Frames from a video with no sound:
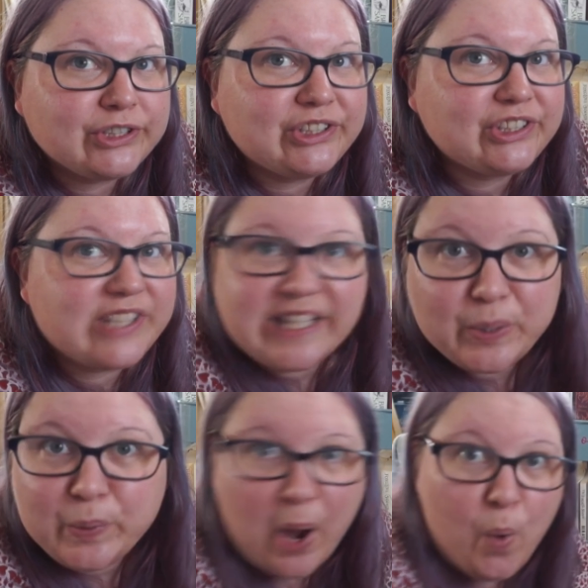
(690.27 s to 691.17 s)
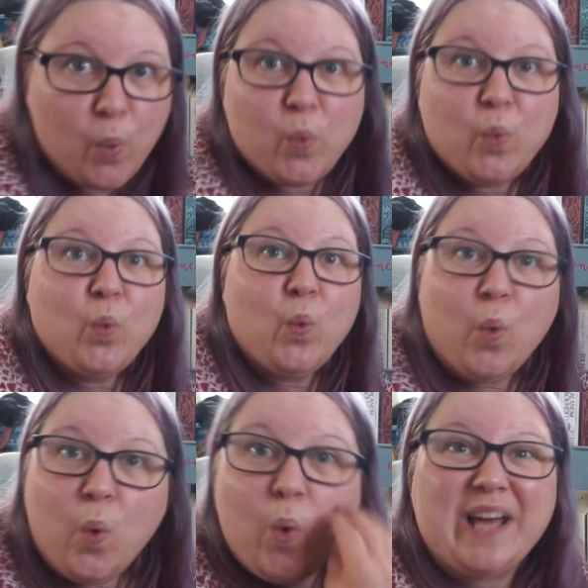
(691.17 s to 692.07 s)
Because I don't know.
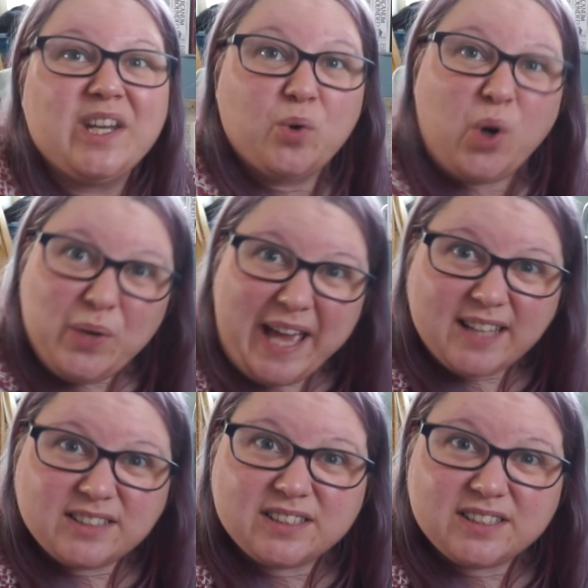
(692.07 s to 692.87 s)
I don't know yet.